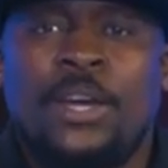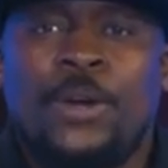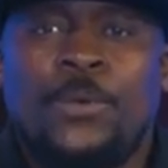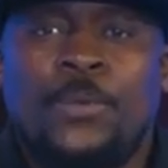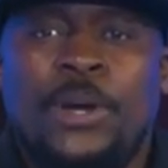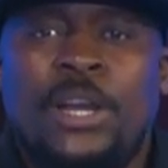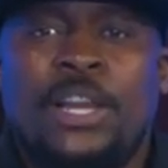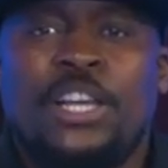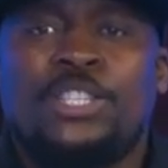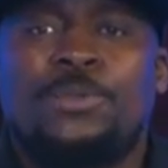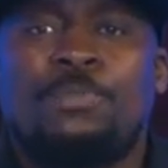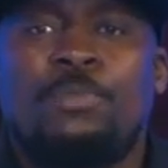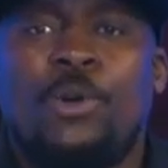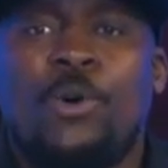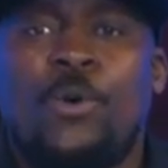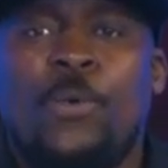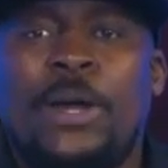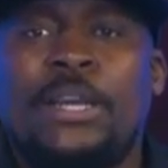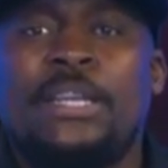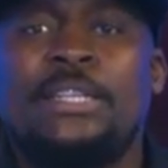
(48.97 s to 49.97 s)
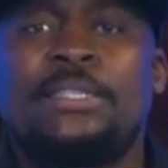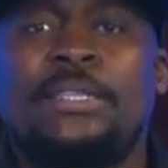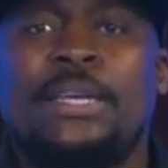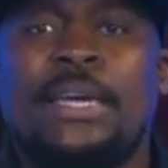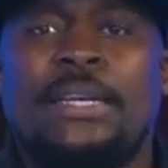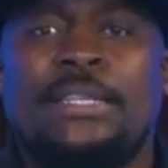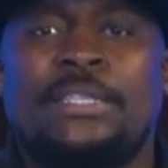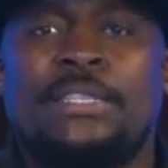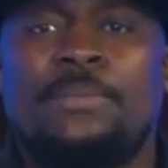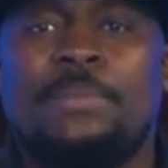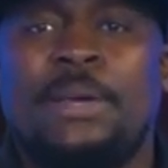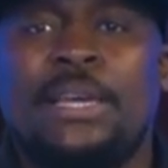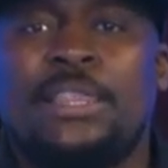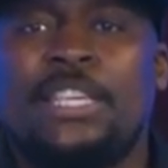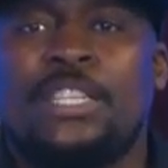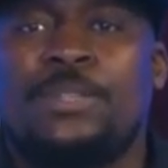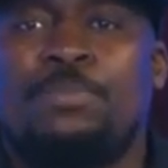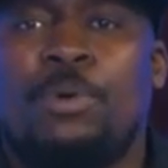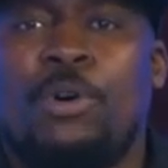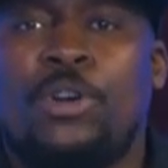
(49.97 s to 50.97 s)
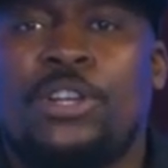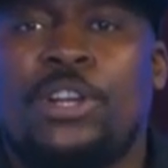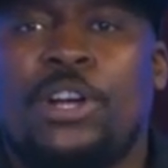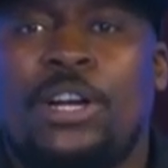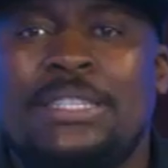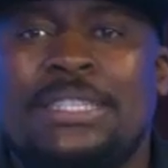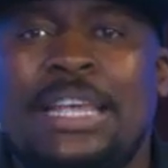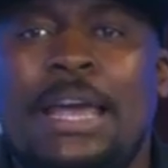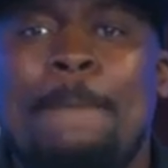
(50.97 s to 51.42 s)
we'll explore what it takes to make this podcast